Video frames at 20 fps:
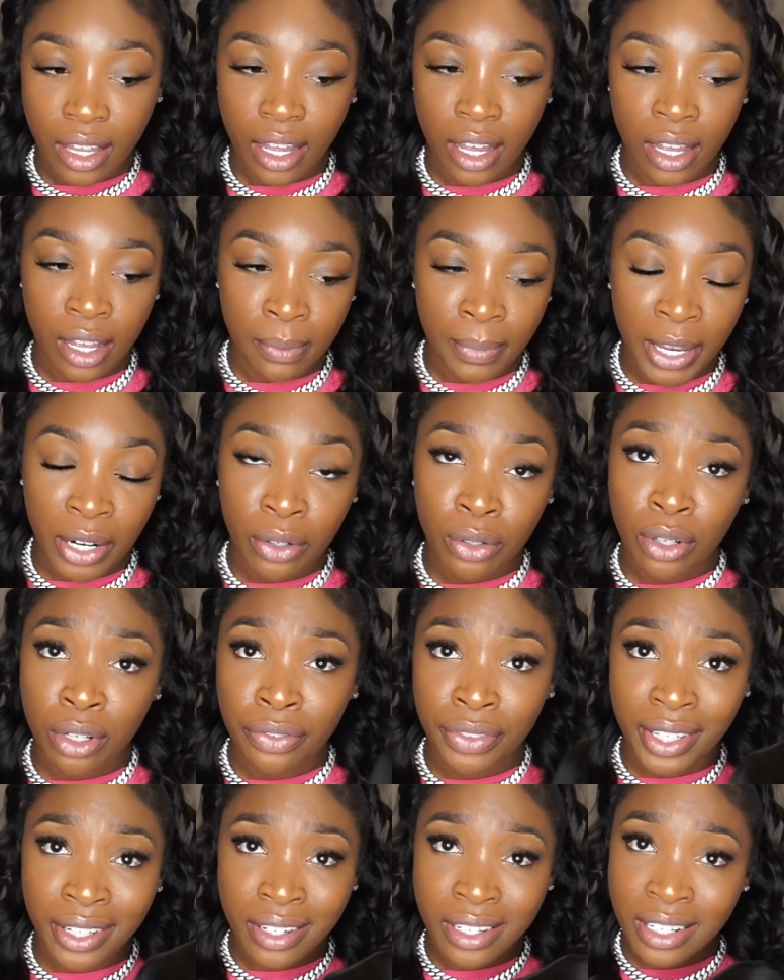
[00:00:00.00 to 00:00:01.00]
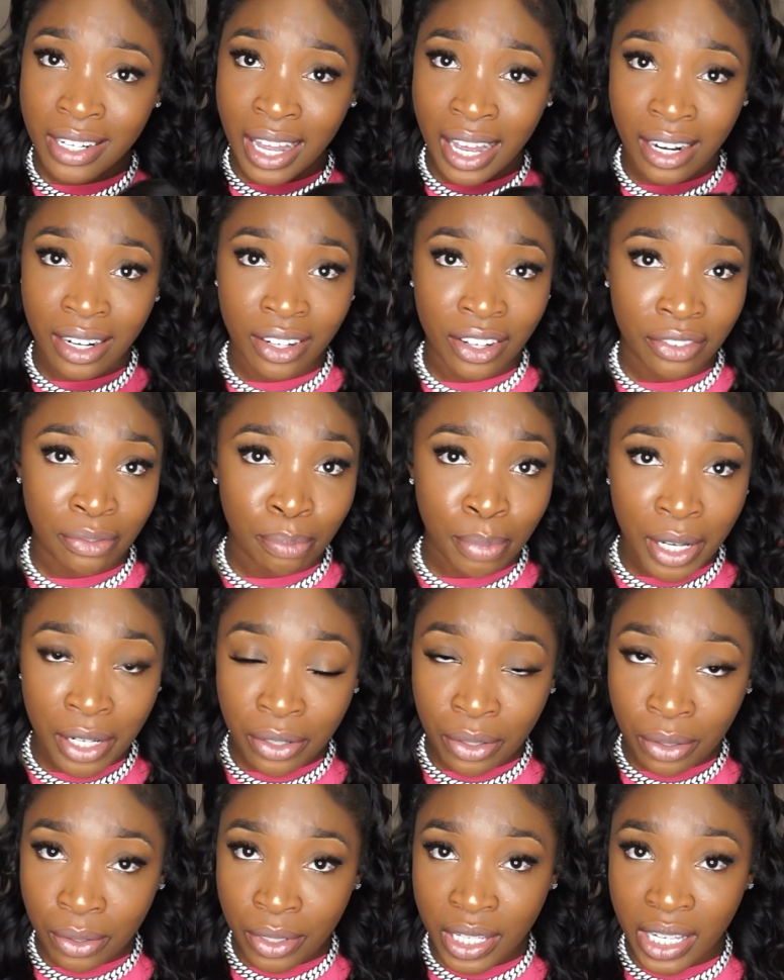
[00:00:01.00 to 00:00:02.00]
I don't know if there's not enough
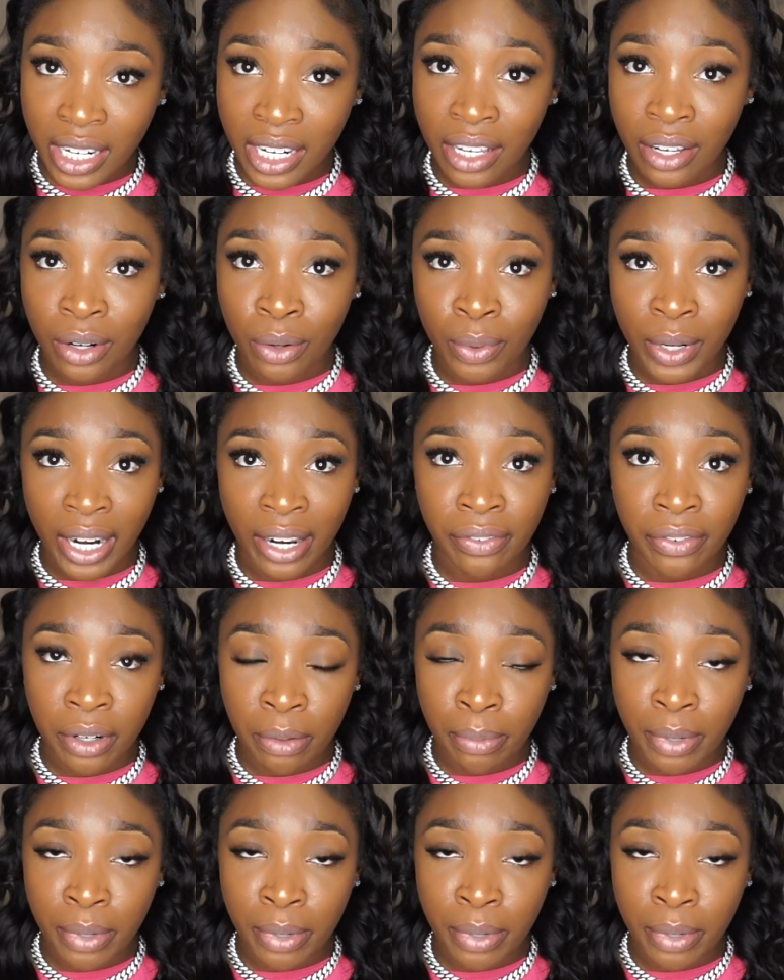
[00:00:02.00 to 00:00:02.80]
bundles in it or whatever,